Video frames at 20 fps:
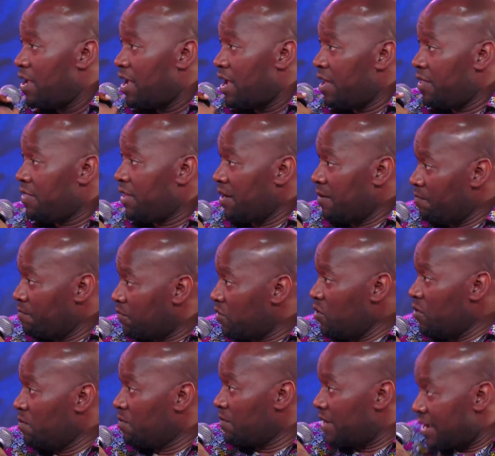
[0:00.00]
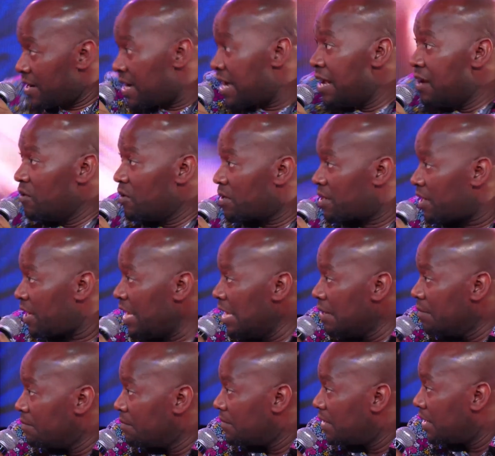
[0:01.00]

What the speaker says: And then, boom, a girl came.